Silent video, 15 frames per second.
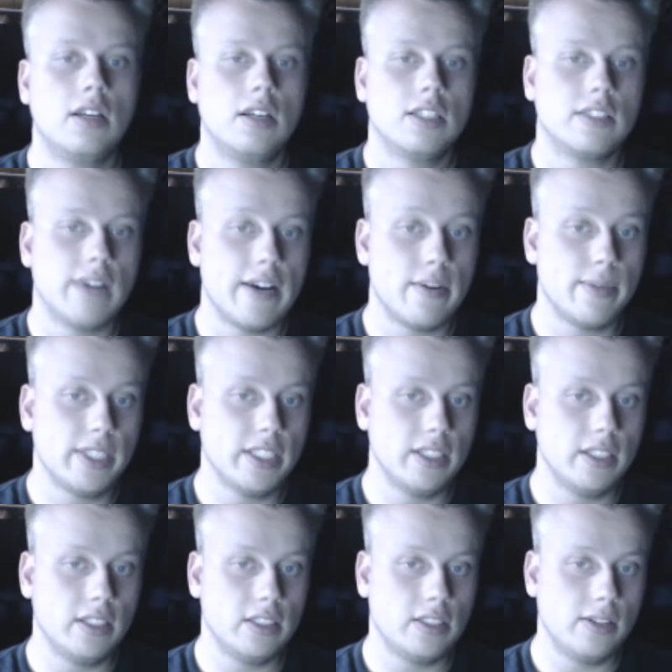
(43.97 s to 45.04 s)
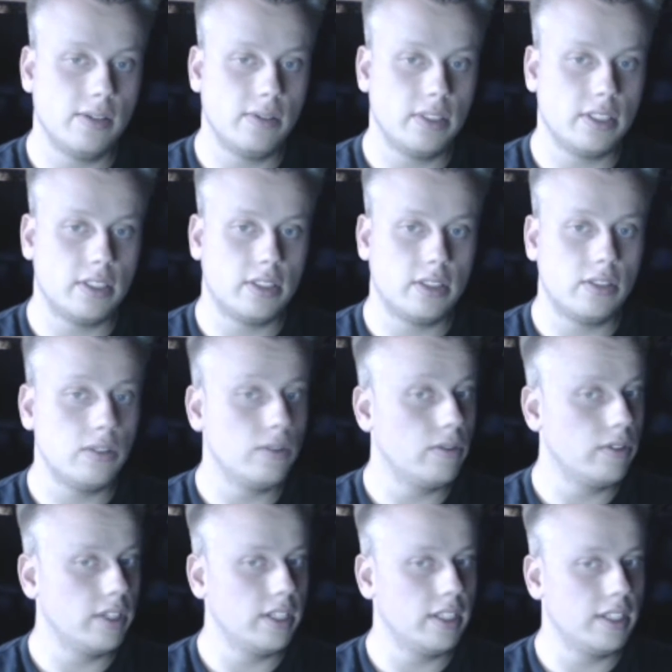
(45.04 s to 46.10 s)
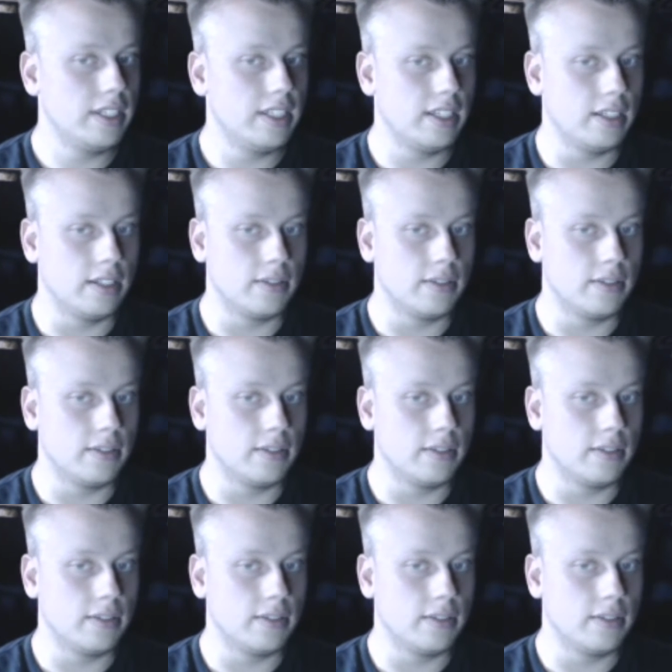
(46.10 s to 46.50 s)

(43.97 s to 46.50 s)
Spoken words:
Survival mission to Tuni.